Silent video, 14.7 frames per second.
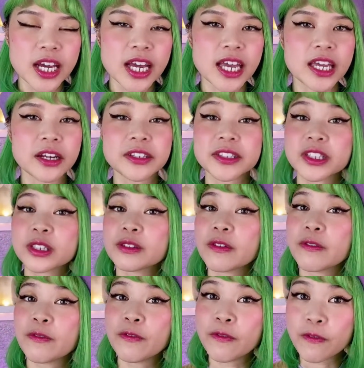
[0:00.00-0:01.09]
It's
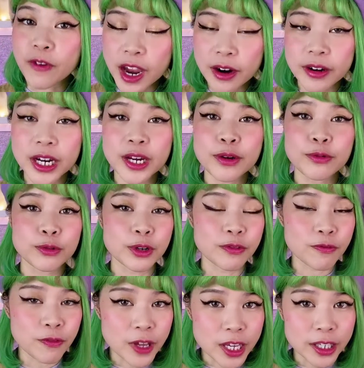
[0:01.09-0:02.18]
very
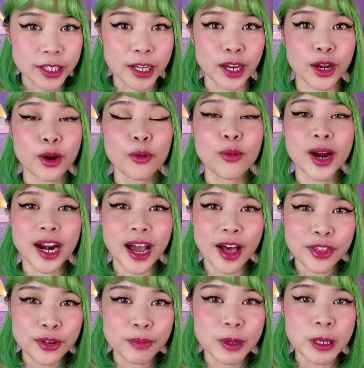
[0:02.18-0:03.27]
revealing what
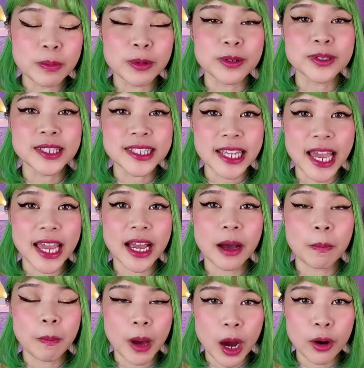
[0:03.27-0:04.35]
other people say
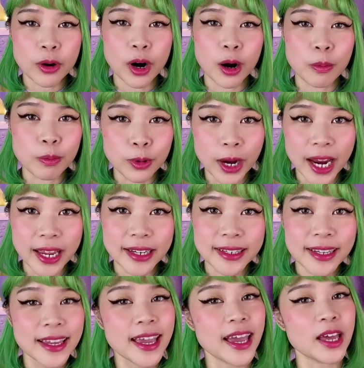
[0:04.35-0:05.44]
about our brand.
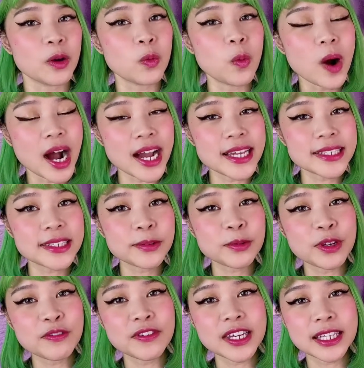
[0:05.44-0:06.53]
And why is it
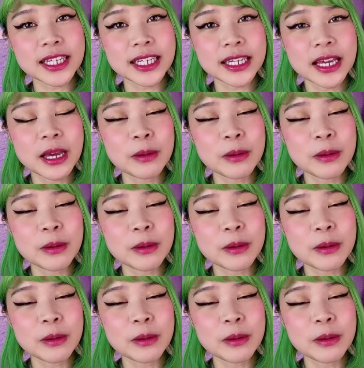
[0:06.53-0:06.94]
revealing?